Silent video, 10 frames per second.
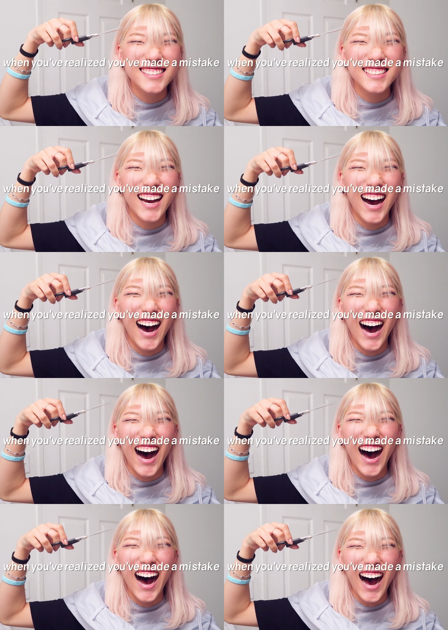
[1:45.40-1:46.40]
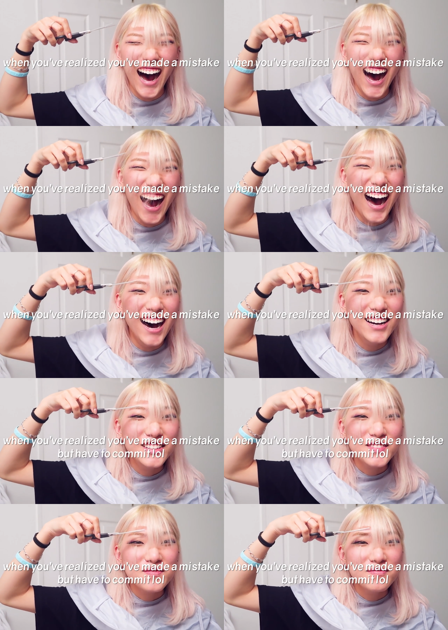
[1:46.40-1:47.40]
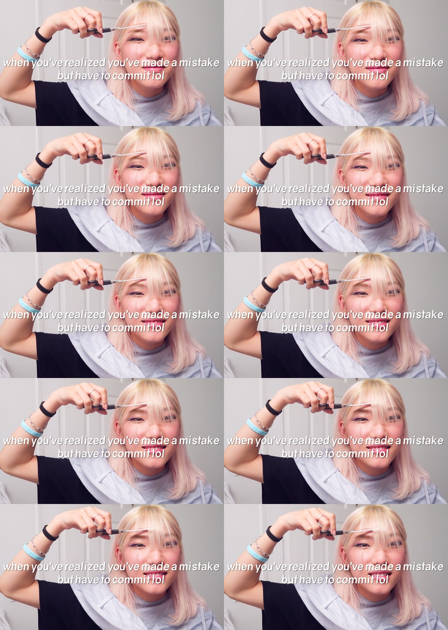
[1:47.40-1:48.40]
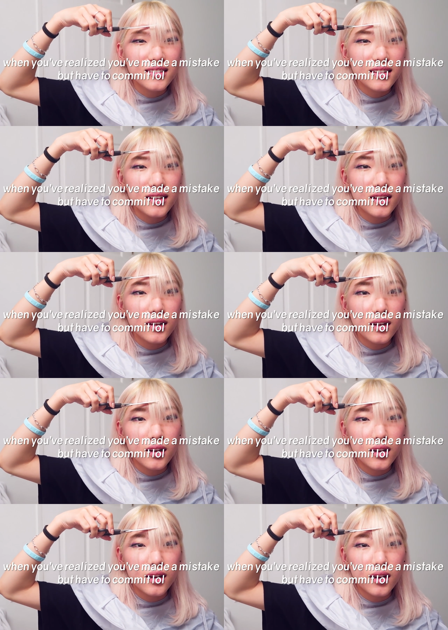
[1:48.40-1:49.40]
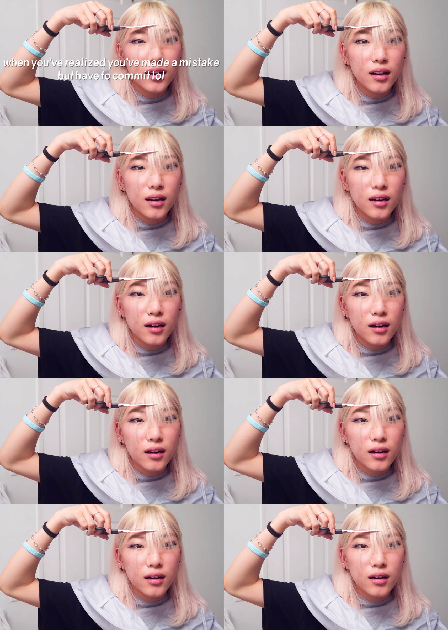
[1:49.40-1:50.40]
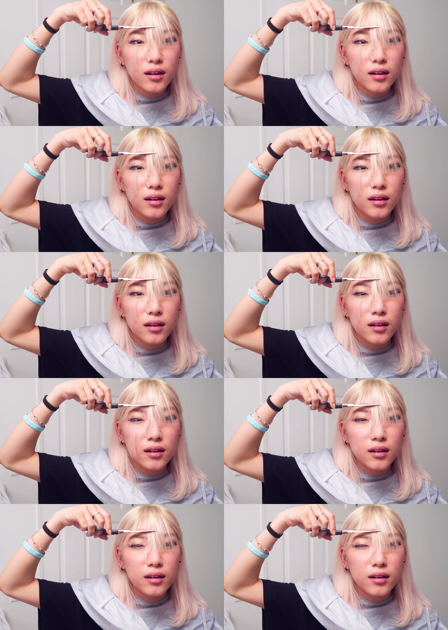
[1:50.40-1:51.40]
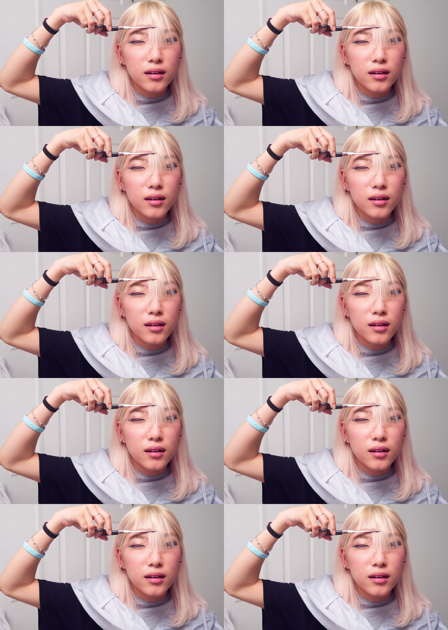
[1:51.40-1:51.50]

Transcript: No one is speaking in this clip.